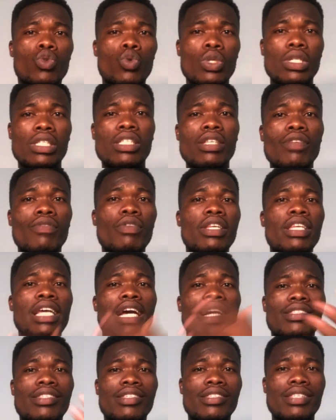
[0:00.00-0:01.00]
U T V ni
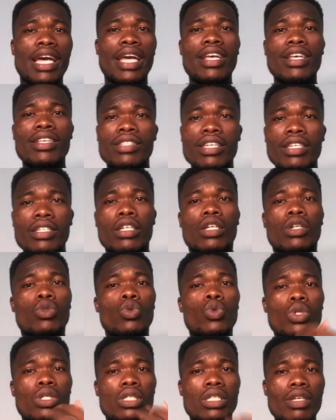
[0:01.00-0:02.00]
artists. I say
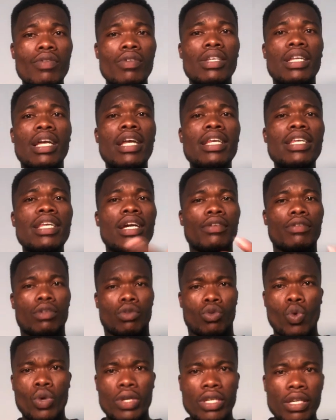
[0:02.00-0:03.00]
U T V na ni
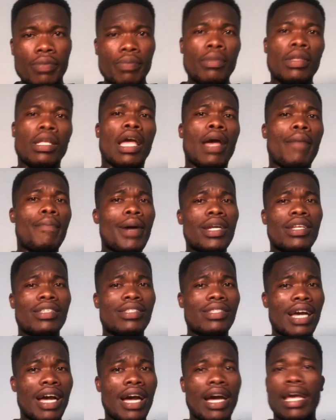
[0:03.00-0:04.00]
okay. Ebani
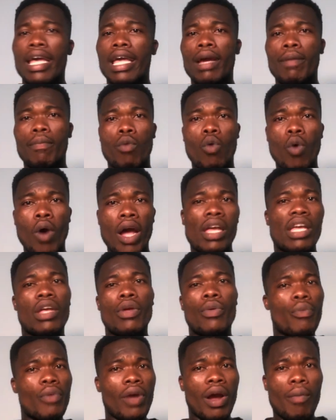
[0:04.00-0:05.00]
sa emboa
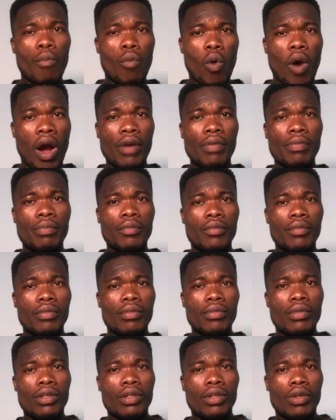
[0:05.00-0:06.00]
entwamboa.
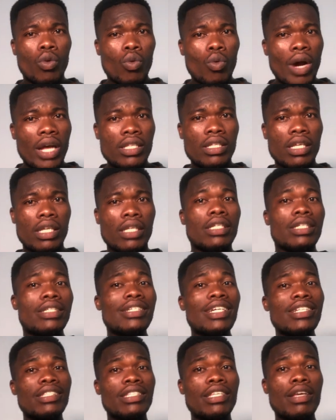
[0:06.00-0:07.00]
What say?
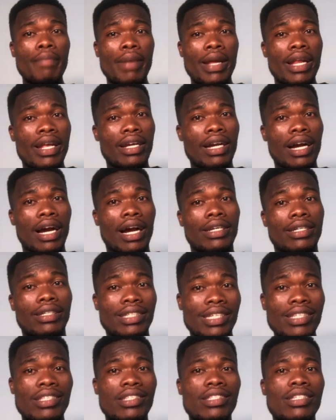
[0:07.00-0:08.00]
Yente Medikal.
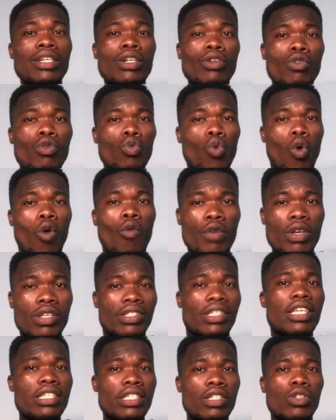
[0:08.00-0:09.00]
This is a
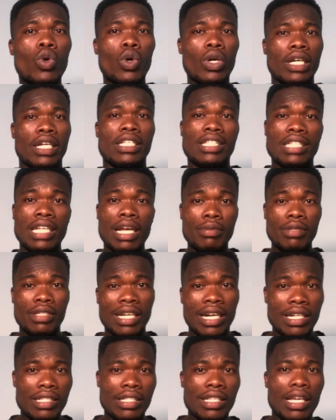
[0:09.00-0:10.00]
conversation on the
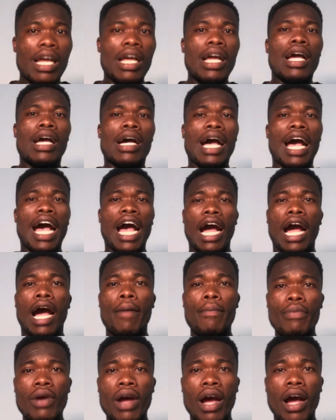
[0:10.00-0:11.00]
Snapchat. Ah,
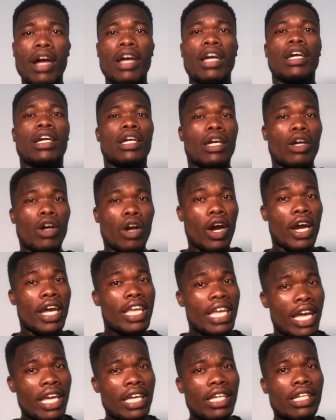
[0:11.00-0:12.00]
abra.
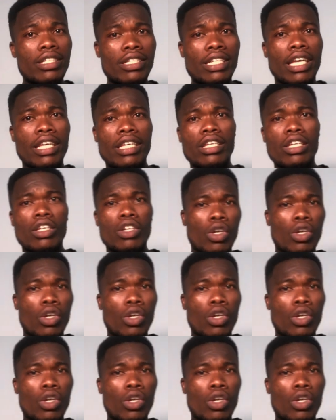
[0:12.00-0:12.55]
Aye the